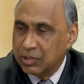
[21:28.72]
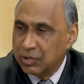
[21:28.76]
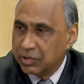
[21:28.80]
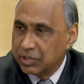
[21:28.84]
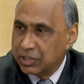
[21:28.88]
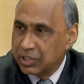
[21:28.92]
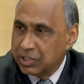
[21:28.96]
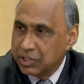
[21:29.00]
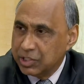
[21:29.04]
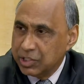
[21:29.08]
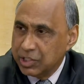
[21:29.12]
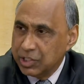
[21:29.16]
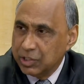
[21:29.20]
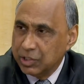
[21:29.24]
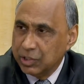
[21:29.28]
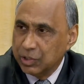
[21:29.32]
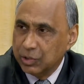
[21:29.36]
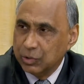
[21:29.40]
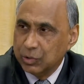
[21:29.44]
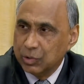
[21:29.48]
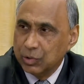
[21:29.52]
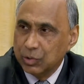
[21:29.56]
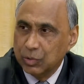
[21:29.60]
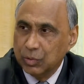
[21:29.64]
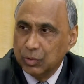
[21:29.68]

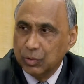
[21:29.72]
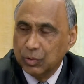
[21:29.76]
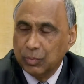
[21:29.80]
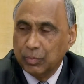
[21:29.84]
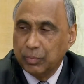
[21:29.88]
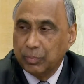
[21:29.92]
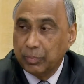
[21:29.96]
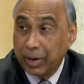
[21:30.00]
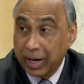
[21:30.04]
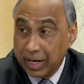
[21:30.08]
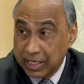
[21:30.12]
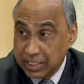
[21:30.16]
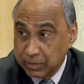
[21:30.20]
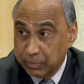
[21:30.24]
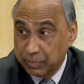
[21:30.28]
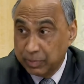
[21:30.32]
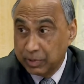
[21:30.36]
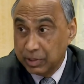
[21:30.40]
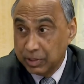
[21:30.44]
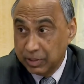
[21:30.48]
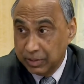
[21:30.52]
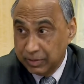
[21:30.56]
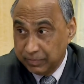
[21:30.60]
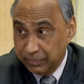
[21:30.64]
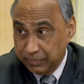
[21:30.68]
continue to
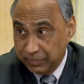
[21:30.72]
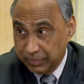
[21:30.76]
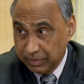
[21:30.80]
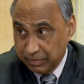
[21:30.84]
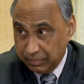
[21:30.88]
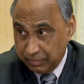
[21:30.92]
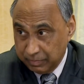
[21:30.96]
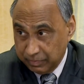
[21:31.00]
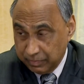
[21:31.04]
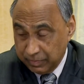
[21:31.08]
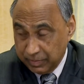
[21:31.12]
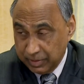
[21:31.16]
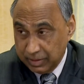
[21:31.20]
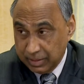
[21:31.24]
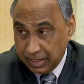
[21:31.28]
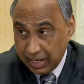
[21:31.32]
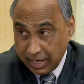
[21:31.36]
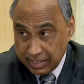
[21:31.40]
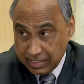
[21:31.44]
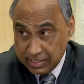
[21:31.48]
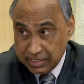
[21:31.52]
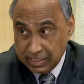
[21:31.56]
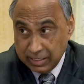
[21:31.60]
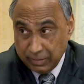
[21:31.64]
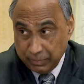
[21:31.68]
prosper, not
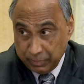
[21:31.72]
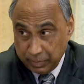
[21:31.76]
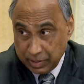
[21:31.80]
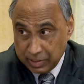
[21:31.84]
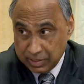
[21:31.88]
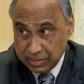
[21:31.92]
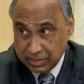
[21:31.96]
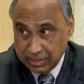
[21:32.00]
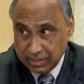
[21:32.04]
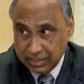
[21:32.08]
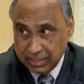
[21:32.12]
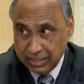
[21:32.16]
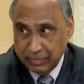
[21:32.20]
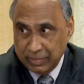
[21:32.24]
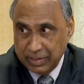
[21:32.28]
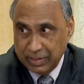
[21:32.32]
necessarily personally,